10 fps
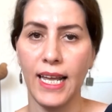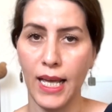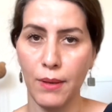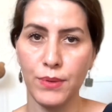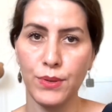
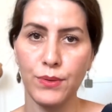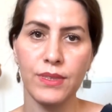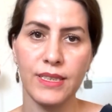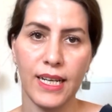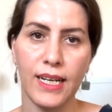help you
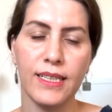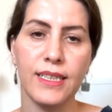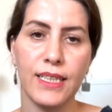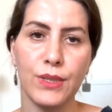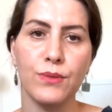turn it
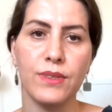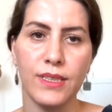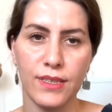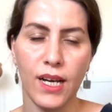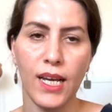into
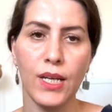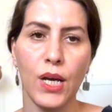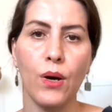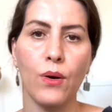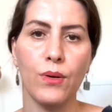design
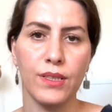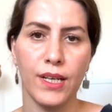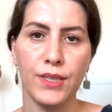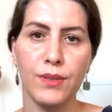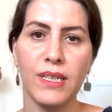or
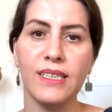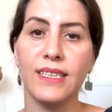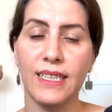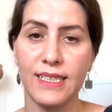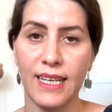documents
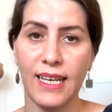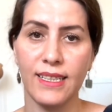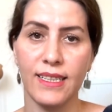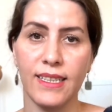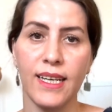
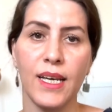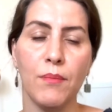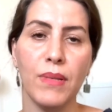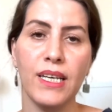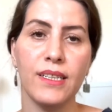instantly,
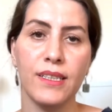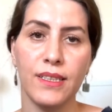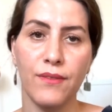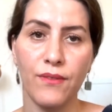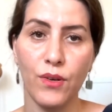making
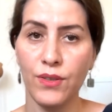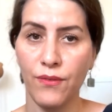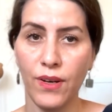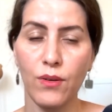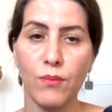the
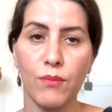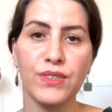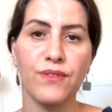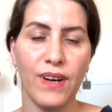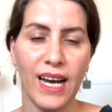workflow
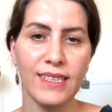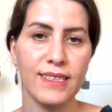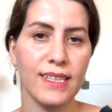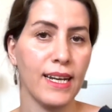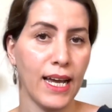much
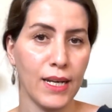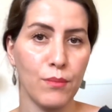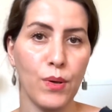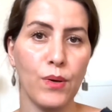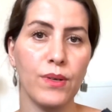faster and
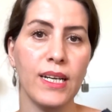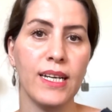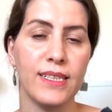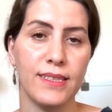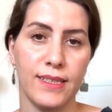more
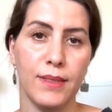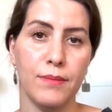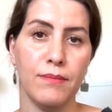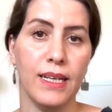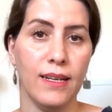
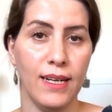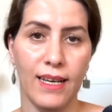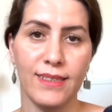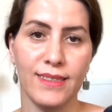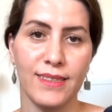
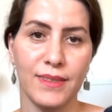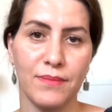seamless.